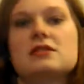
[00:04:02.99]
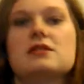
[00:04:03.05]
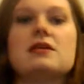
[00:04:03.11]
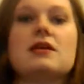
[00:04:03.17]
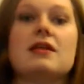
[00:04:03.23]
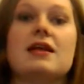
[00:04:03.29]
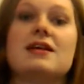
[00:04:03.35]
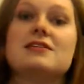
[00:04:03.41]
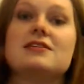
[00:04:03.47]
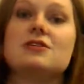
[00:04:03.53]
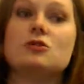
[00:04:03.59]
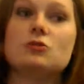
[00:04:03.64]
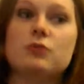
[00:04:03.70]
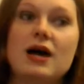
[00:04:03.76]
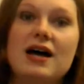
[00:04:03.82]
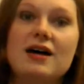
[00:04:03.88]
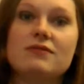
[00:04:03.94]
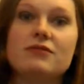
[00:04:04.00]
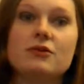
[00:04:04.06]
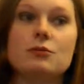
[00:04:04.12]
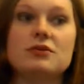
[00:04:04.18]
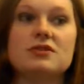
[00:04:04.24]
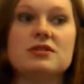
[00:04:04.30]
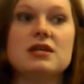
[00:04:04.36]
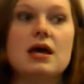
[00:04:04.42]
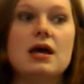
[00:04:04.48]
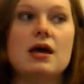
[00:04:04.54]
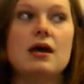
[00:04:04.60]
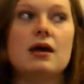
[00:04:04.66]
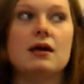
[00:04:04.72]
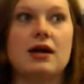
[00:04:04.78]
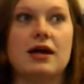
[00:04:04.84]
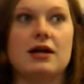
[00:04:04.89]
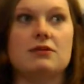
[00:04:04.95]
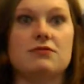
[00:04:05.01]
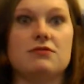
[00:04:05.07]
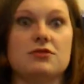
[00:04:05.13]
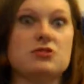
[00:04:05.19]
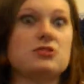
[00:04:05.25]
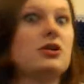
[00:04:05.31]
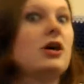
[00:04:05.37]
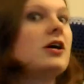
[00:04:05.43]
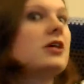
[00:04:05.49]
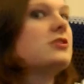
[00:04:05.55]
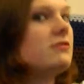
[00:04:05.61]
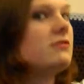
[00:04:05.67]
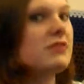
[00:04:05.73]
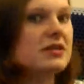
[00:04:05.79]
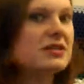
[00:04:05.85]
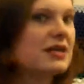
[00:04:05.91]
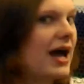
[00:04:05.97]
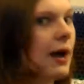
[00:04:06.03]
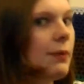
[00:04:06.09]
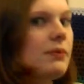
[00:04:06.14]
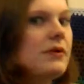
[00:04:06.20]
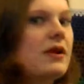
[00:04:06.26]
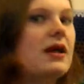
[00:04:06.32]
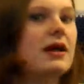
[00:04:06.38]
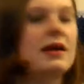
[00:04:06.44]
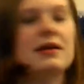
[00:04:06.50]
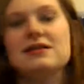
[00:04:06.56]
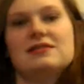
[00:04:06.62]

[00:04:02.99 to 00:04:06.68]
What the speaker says: And in 1812 it was kind of the start of this happening.